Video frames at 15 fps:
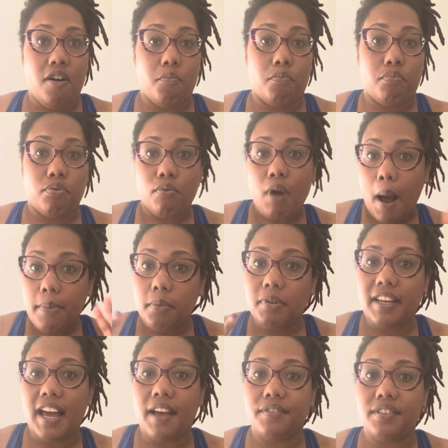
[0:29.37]
probably
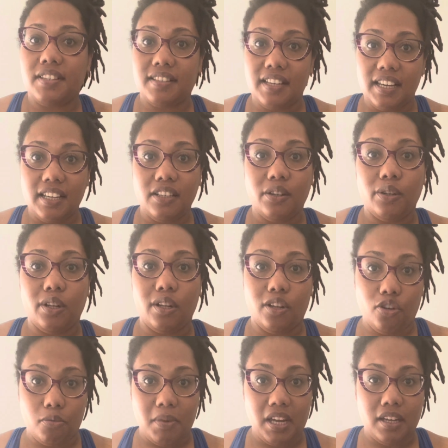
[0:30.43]
have seen
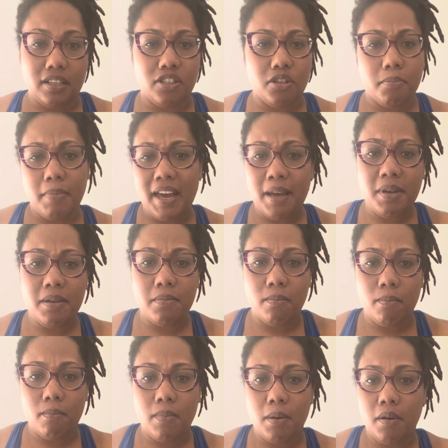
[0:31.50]
Lume. You maybe
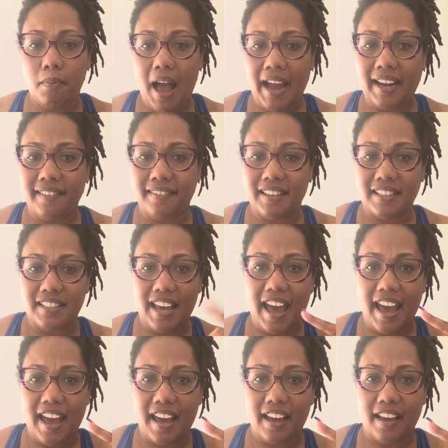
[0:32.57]
remember back in the
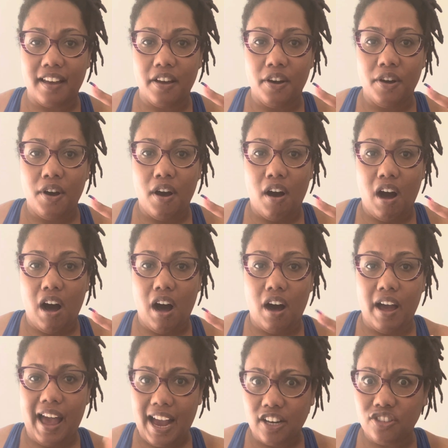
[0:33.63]
day,
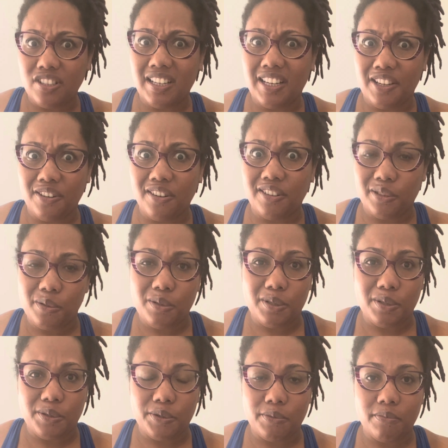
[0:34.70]
actually here on
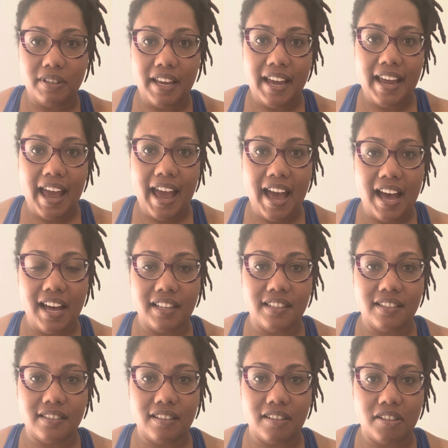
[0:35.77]
YouTube, they had
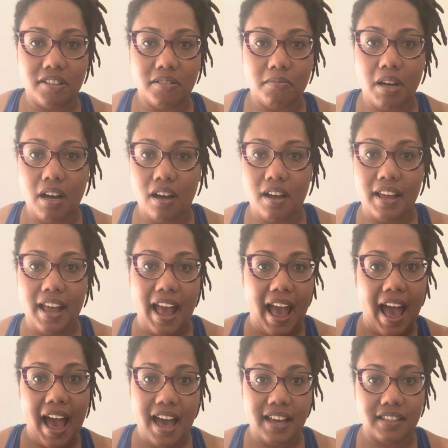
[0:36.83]
some
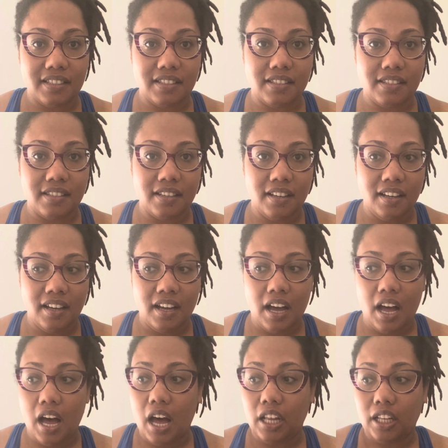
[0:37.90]
ads.
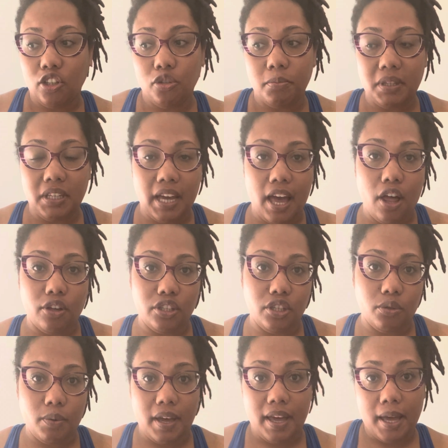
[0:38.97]
Lume,
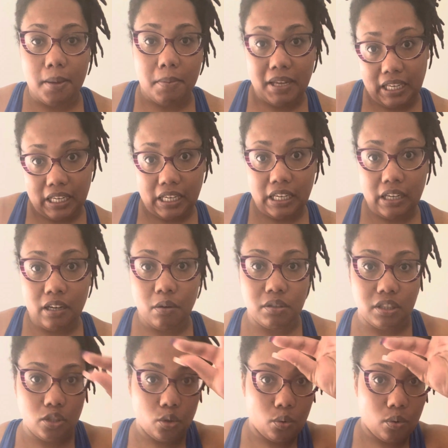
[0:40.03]
L-U-M-E, with a
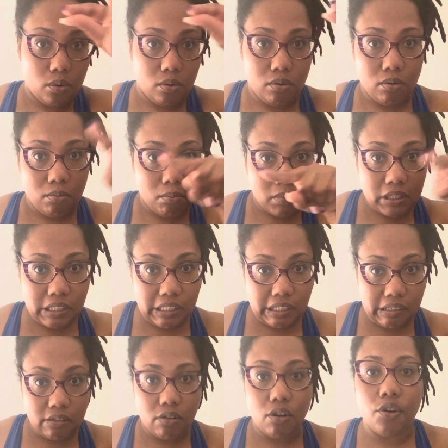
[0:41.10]
little
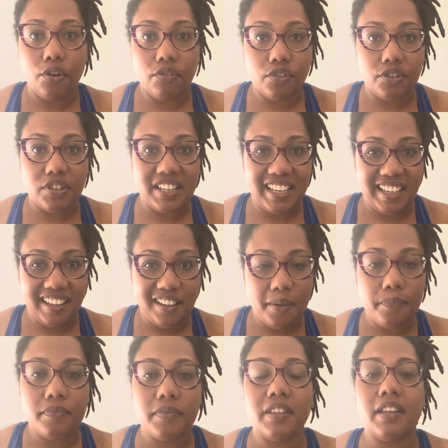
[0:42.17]
over the E.
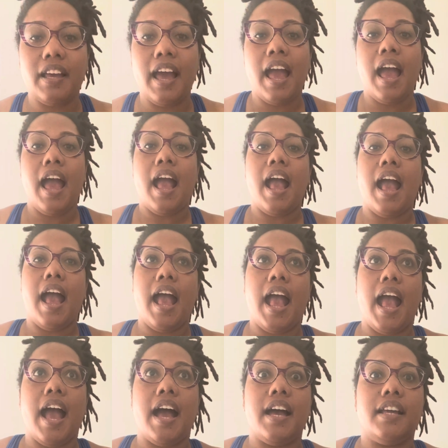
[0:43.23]

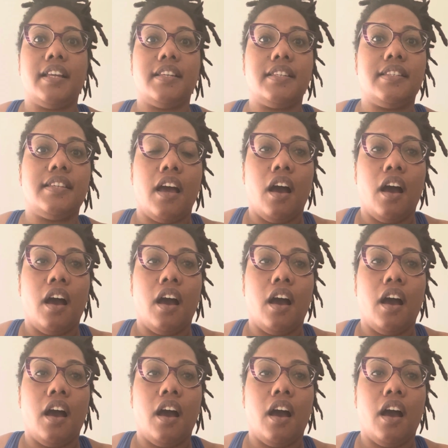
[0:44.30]
And